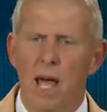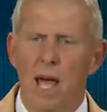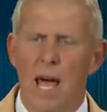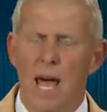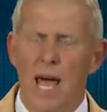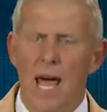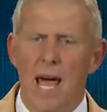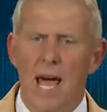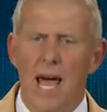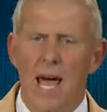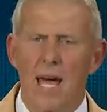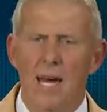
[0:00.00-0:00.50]

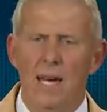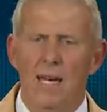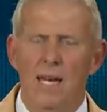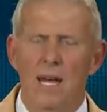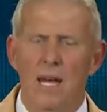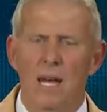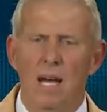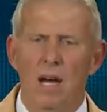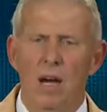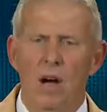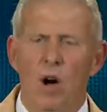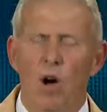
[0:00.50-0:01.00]
And
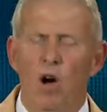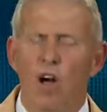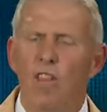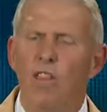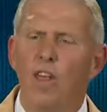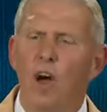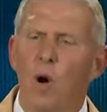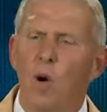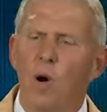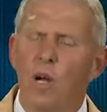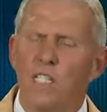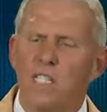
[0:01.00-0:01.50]

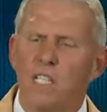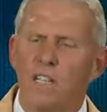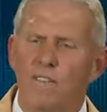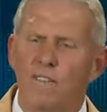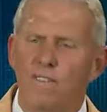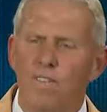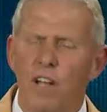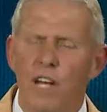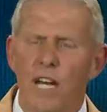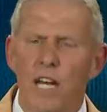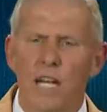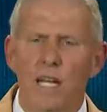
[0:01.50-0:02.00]
although it's a
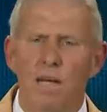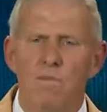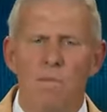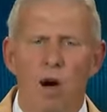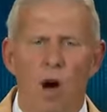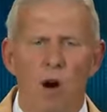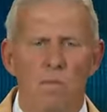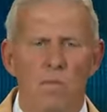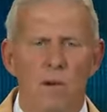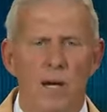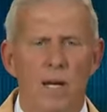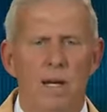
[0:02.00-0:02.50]
fleeting
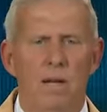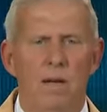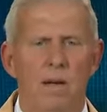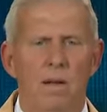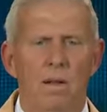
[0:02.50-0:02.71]
moment,